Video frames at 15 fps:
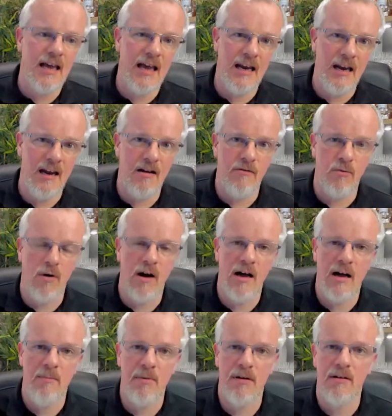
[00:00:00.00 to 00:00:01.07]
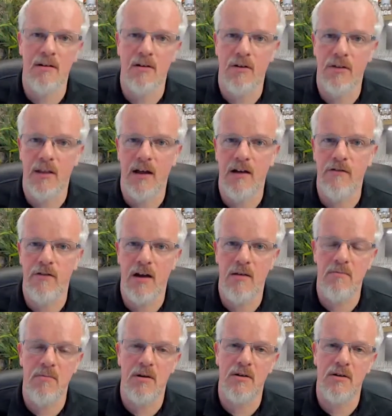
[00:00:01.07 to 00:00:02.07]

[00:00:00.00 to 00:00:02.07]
any of what happened on that event,